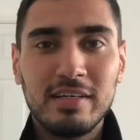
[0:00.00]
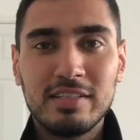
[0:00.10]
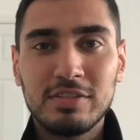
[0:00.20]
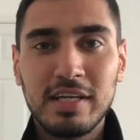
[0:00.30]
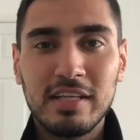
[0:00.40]

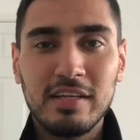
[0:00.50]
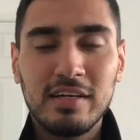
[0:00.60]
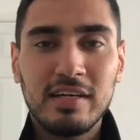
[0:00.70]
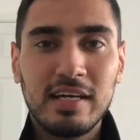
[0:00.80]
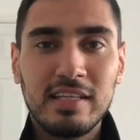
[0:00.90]

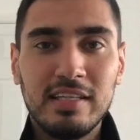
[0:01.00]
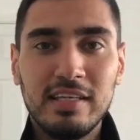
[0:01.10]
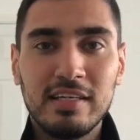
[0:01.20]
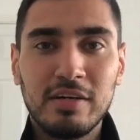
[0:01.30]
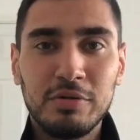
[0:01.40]
together at
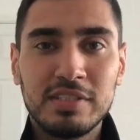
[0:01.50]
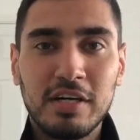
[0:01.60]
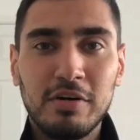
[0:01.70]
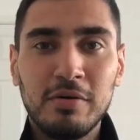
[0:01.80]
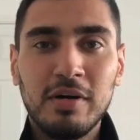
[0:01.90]
the
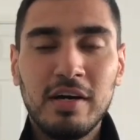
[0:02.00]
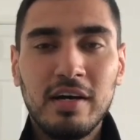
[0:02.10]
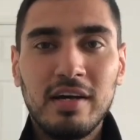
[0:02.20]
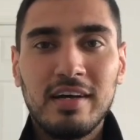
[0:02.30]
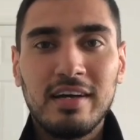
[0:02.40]
hotel,
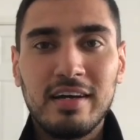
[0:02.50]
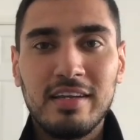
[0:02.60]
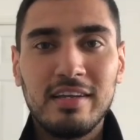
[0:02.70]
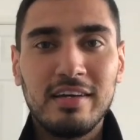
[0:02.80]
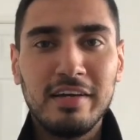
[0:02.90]

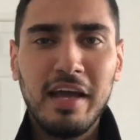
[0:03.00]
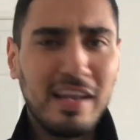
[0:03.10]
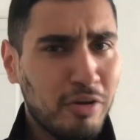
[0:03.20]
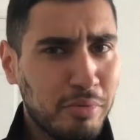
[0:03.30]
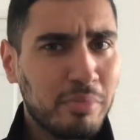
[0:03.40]
and a
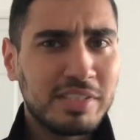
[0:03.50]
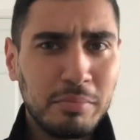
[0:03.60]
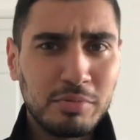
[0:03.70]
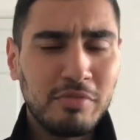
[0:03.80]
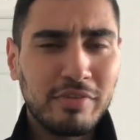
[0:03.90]
lot of people
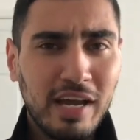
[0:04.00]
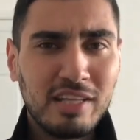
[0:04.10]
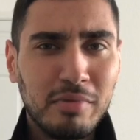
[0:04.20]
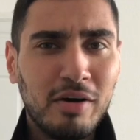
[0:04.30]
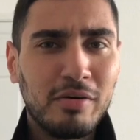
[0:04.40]
seem to be forgetting
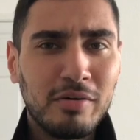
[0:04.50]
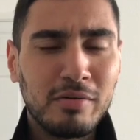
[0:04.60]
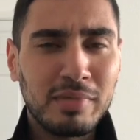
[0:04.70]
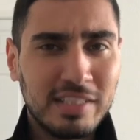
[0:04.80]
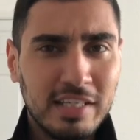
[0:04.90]

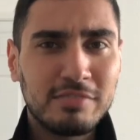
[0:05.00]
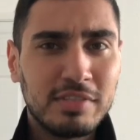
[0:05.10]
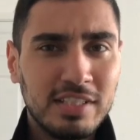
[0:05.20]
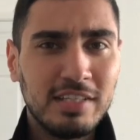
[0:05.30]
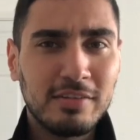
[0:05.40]
about Matias
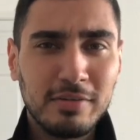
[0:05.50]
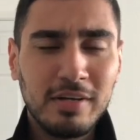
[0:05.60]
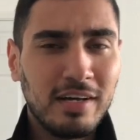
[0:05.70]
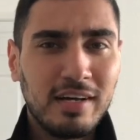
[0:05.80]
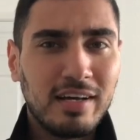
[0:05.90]
Vecino.
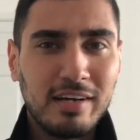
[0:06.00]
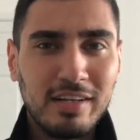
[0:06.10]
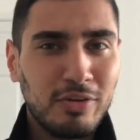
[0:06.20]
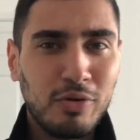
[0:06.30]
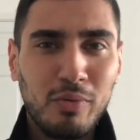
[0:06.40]
I
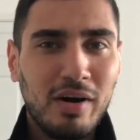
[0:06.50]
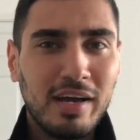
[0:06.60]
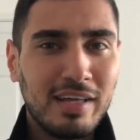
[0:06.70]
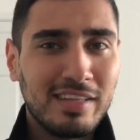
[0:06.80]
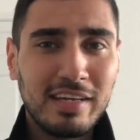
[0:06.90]
don't know
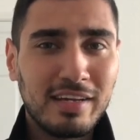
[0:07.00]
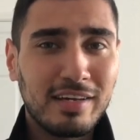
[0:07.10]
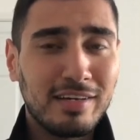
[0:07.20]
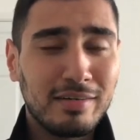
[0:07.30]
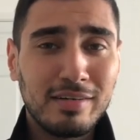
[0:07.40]
why. I think
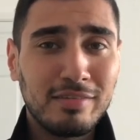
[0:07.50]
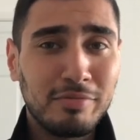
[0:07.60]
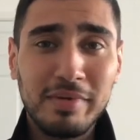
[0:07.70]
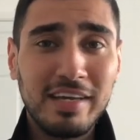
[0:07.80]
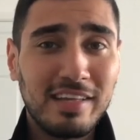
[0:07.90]
for
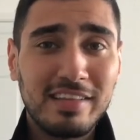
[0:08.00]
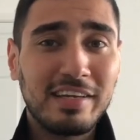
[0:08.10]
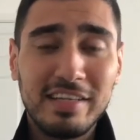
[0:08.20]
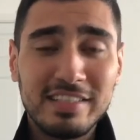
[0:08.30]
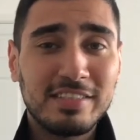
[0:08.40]
me, I
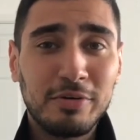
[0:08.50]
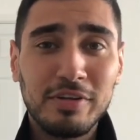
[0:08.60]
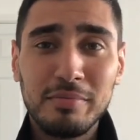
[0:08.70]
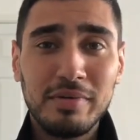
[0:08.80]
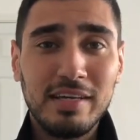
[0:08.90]
think he's still
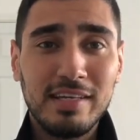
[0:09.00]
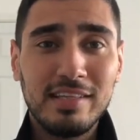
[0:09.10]
going to be